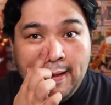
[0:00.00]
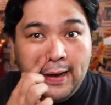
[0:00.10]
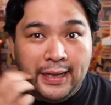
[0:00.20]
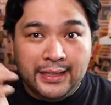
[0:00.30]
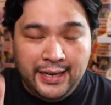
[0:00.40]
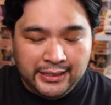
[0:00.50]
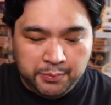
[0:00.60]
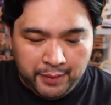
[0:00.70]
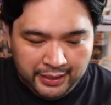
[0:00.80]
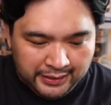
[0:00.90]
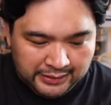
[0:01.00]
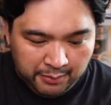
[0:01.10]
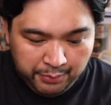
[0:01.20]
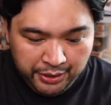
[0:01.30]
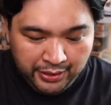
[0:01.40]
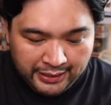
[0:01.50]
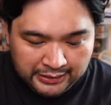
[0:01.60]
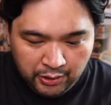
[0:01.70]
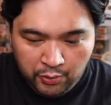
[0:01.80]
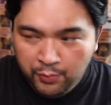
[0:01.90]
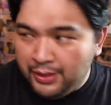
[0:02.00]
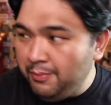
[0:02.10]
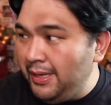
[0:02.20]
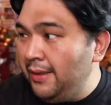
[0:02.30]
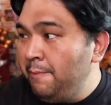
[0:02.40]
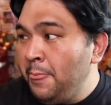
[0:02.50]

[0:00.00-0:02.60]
The next part is I'll bring you guys along with me,